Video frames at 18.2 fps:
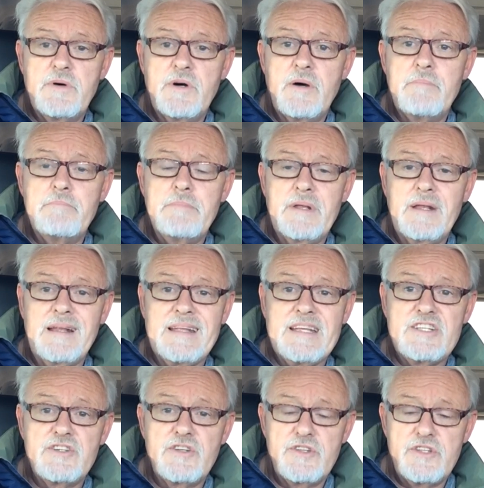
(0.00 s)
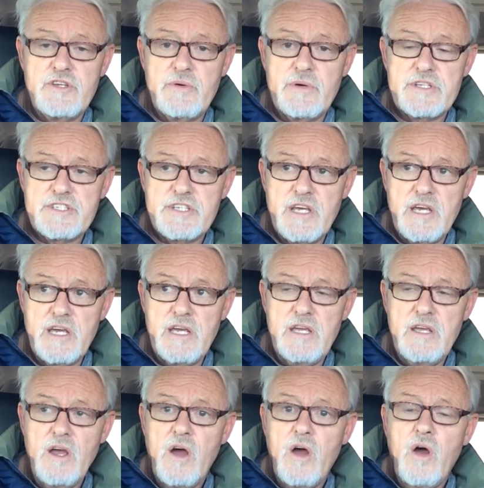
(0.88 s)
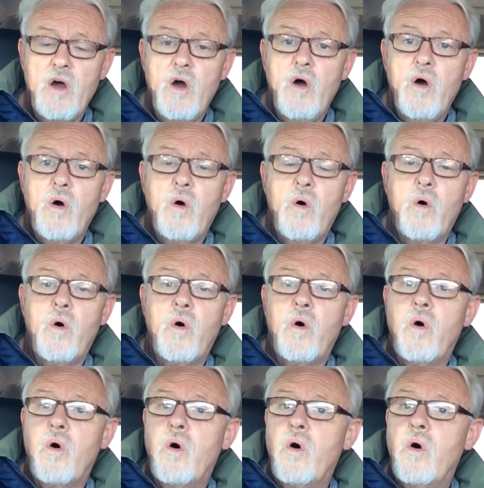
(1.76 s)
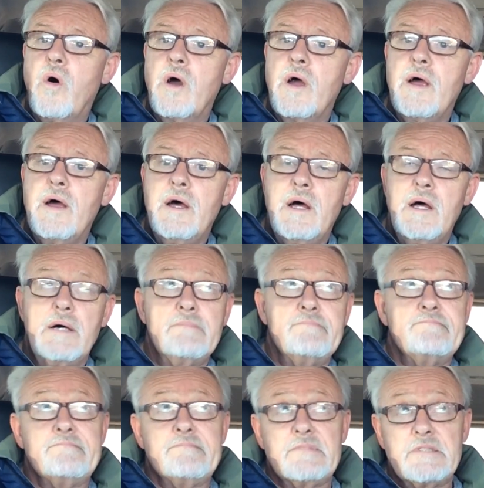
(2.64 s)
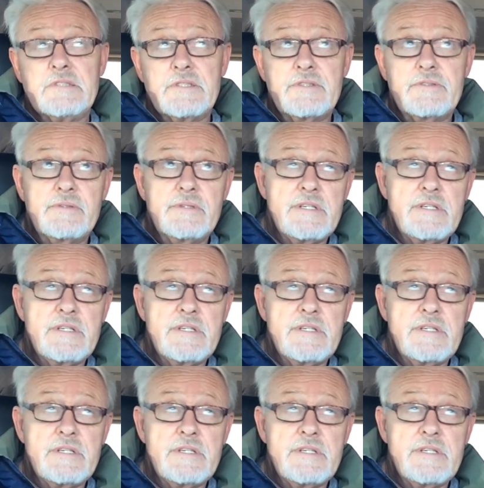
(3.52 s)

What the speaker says: per milliliter in the USA, or 9